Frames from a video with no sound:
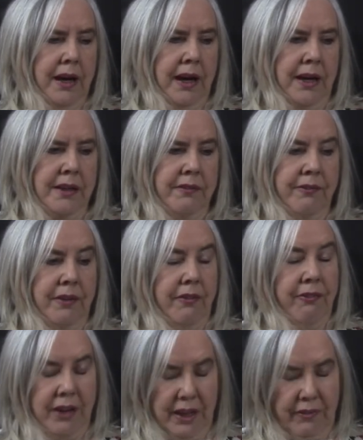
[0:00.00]
and a
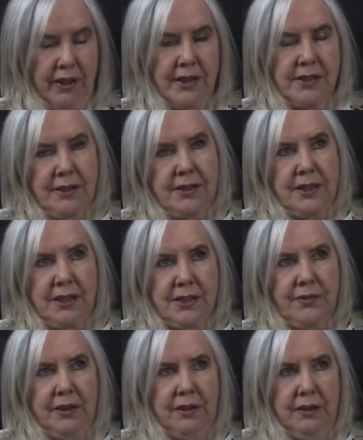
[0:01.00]
very, very
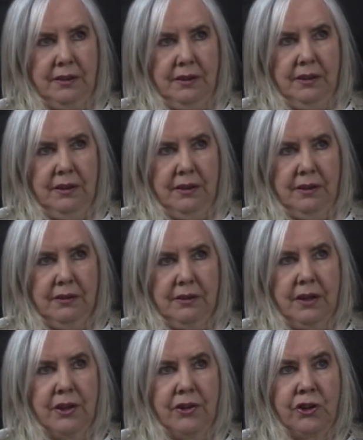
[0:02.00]
successful uh,
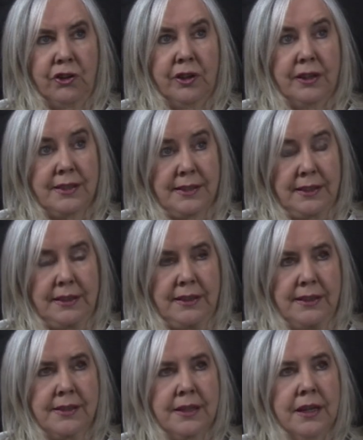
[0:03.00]
credit union and still
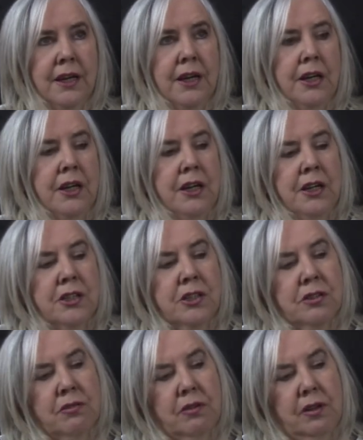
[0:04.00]
is.
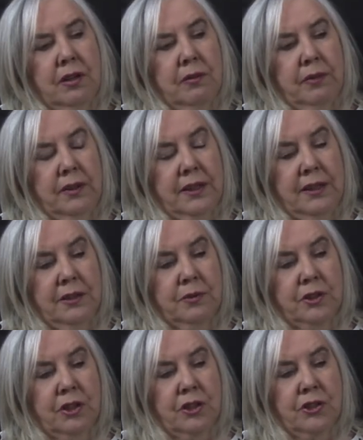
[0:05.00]
So my dad
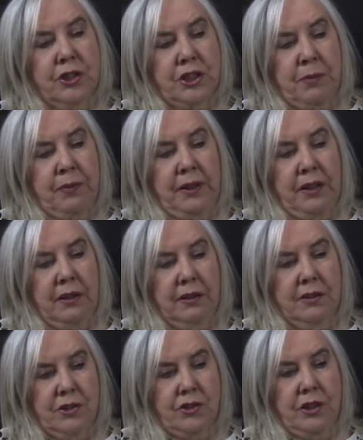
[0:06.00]
went down to the Shipquay
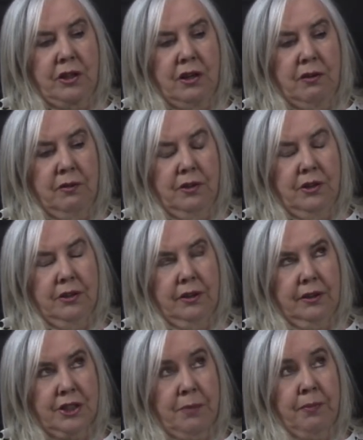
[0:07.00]

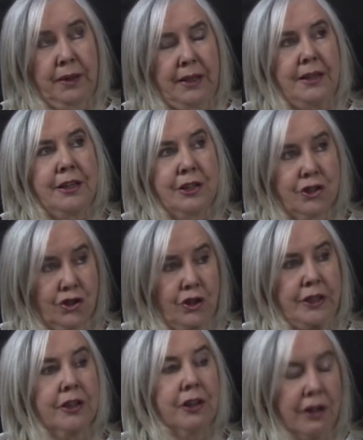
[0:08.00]
Street,
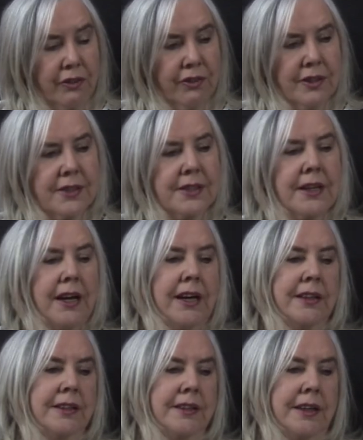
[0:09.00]
Street office
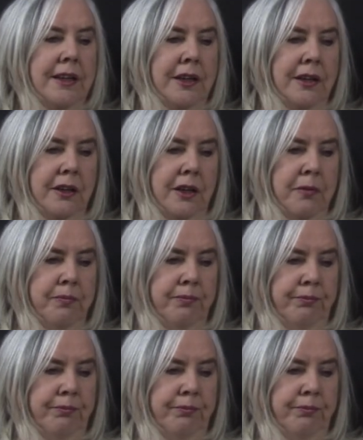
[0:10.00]
and uh, got a